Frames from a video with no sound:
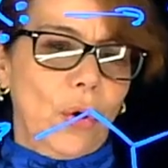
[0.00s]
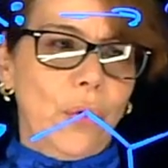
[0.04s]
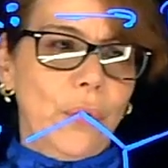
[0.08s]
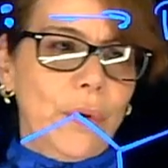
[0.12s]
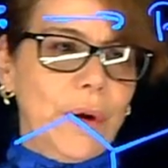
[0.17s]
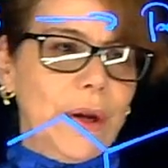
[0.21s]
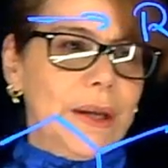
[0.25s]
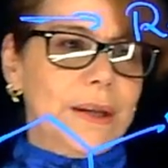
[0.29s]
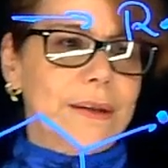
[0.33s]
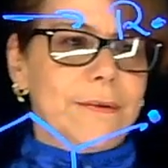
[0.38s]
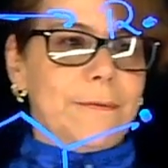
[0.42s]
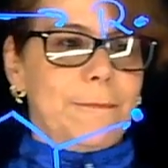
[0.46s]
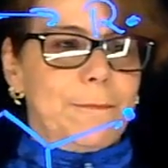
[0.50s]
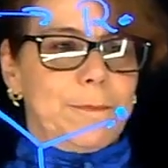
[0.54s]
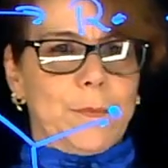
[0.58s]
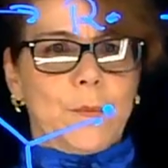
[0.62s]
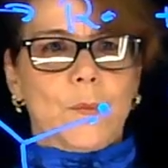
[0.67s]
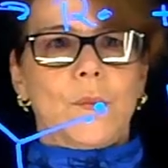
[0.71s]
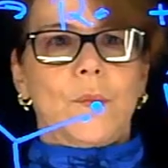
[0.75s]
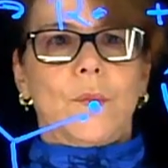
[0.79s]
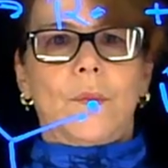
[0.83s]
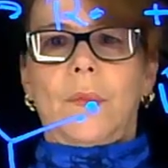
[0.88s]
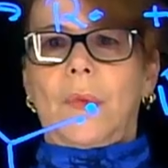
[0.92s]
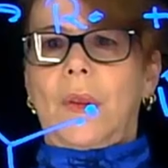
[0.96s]
it
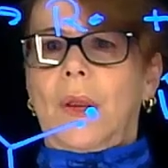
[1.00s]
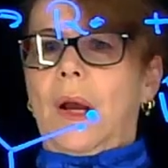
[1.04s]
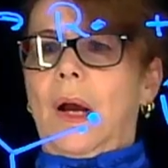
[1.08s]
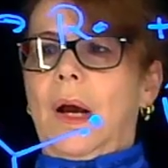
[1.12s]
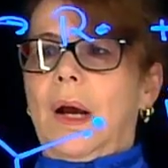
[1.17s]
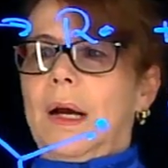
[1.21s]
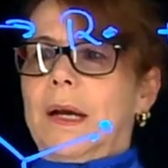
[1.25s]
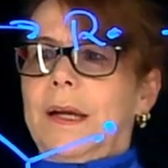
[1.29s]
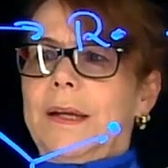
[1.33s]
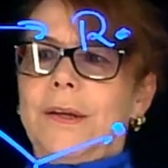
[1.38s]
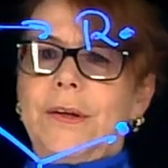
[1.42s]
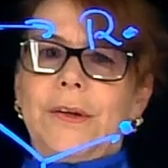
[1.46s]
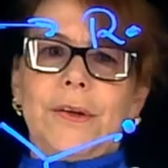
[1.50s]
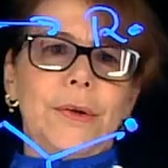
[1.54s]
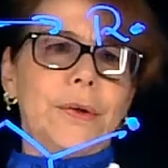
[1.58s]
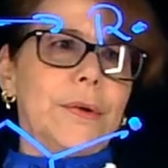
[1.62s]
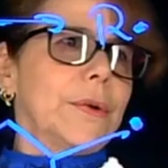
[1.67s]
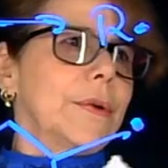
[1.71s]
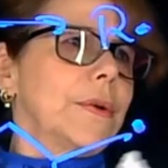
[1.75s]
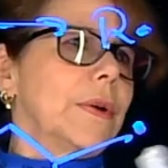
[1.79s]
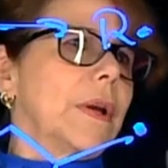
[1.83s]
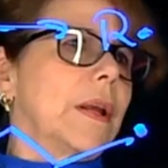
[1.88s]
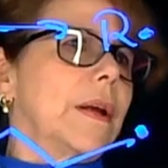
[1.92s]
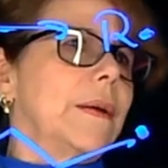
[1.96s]
here.
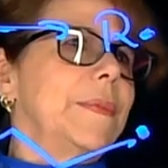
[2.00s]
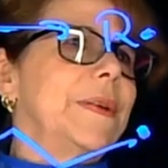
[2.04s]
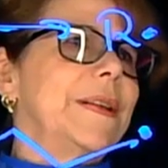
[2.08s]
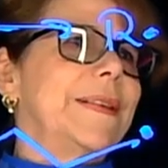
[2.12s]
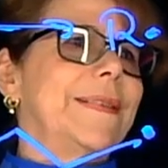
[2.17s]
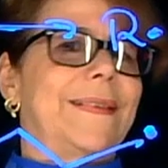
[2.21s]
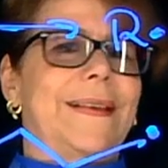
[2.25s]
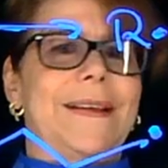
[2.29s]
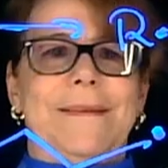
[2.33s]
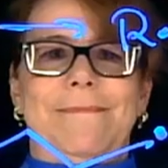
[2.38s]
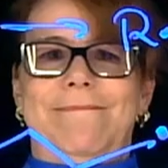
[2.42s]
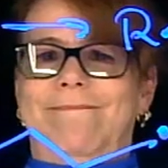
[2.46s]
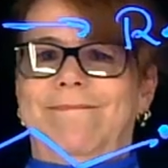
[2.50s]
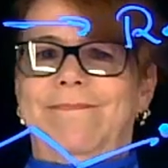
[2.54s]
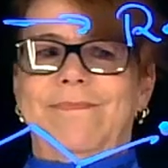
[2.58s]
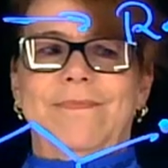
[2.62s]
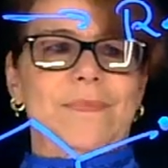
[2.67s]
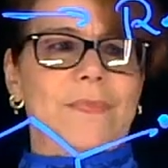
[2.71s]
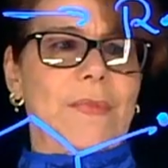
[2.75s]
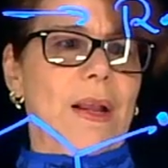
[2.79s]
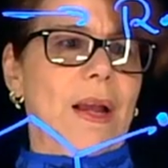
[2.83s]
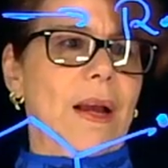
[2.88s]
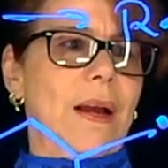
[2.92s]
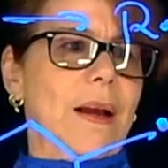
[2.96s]
Let me see.
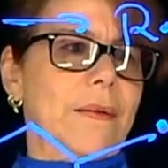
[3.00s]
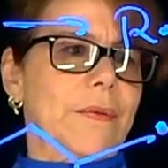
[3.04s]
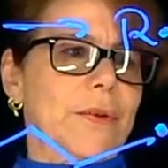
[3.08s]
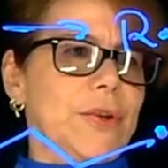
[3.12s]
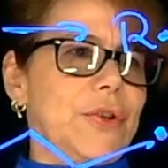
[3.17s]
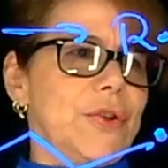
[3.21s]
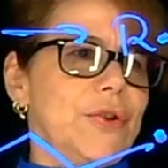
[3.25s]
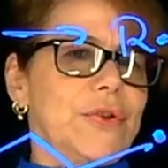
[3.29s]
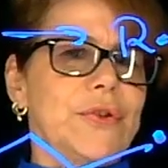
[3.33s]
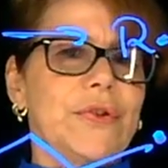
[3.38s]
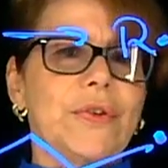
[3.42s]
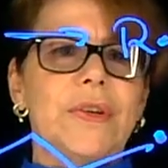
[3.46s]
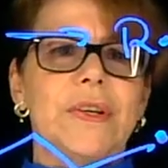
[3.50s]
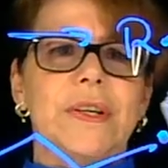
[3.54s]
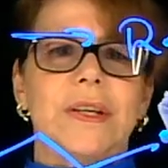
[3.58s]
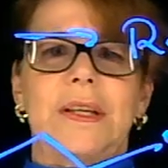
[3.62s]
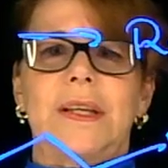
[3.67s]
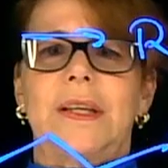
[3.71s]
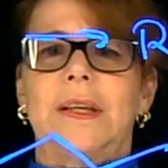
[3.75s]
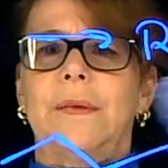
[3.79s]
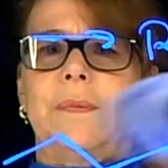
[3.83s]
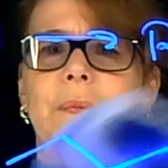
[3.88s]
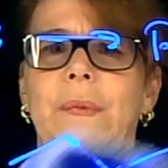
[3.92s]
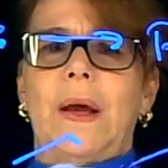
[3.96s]
I'm just going to
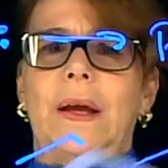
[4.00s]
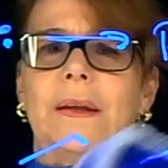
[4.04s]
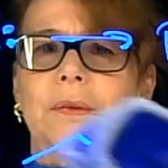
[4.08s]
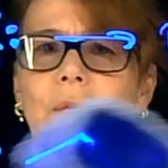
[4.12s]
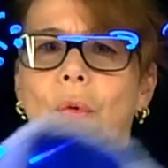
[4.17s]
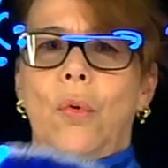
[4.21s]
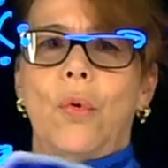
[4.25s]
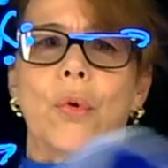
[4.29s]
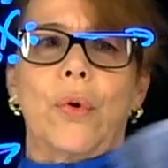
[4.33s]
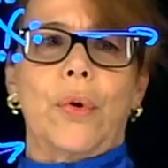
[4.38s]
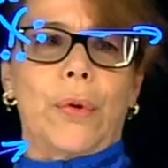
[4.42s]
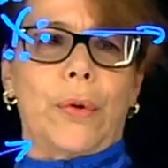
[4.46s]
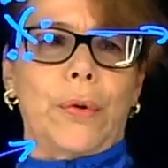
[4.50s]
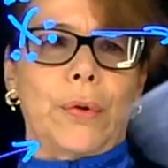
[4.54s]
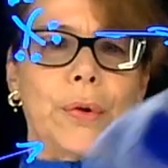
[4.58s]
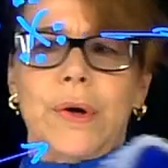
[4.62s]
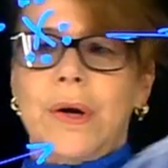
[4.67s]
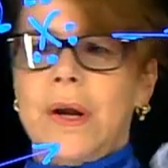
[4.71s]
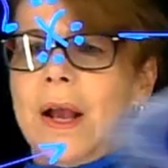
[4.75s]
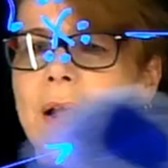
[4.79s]
keep that order.